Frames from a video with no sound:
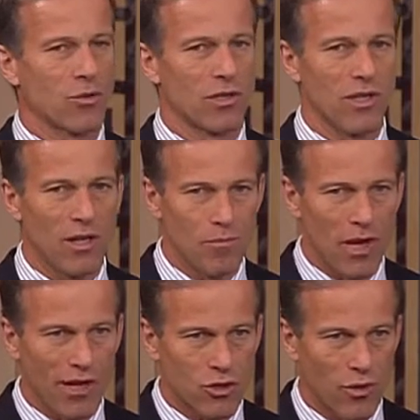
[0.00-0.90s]
which the
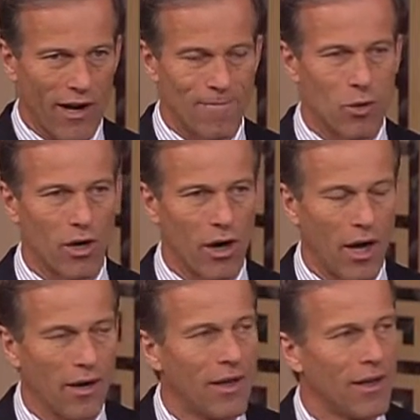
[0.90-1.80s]
EPA is trying to put
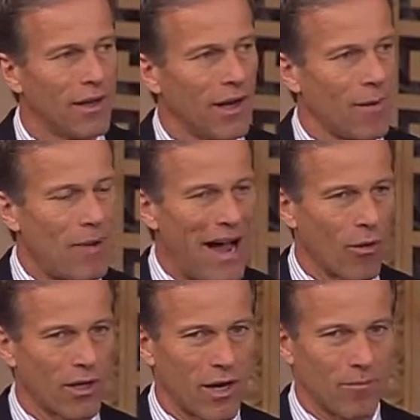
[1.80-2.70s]
on
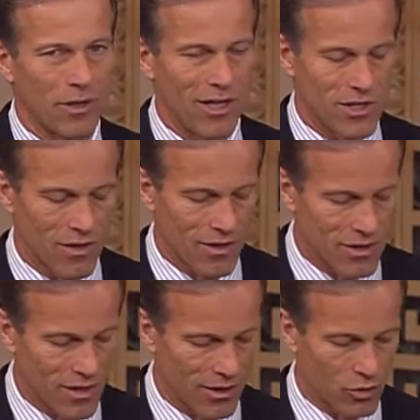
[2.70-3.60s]
power companies in this
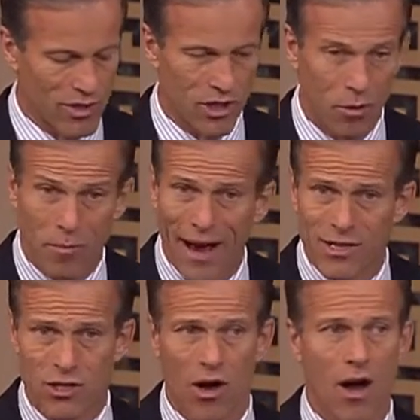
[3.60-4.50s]
country, is going to be
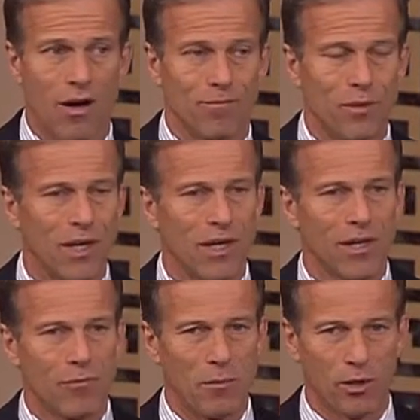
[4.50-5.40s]
passed on.
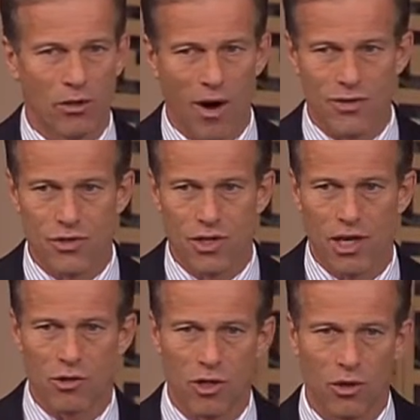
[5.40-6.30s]
People across this
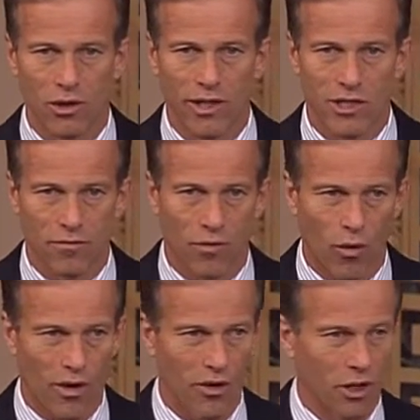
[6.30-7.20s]
country who can least
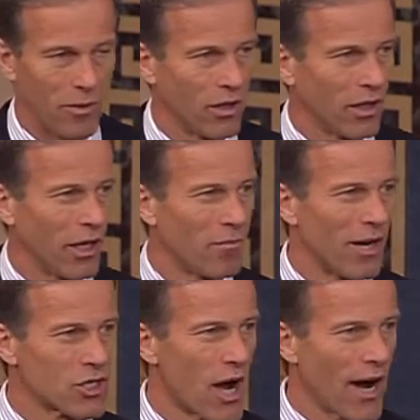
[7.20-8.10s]
afford it are going to be looking at
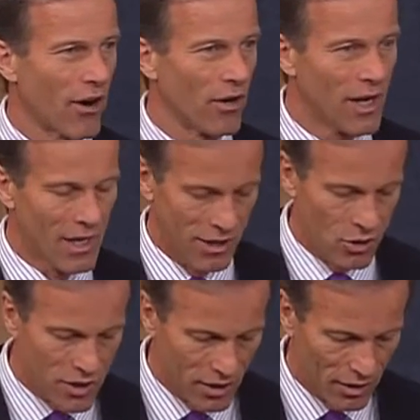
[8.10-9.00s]
much higher
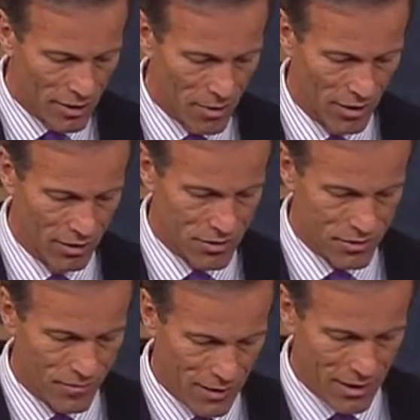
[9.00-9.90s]
utility bills.
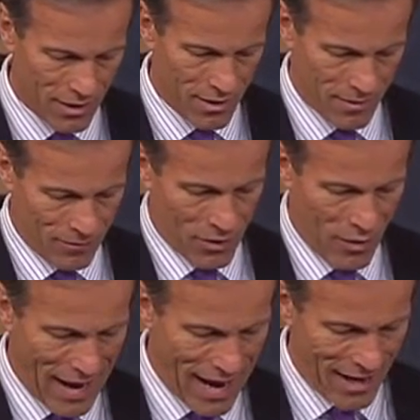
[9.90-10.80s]

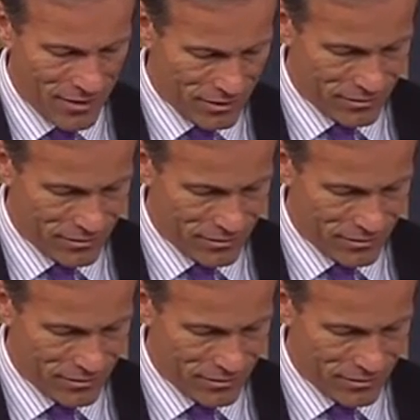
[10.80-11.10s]
We had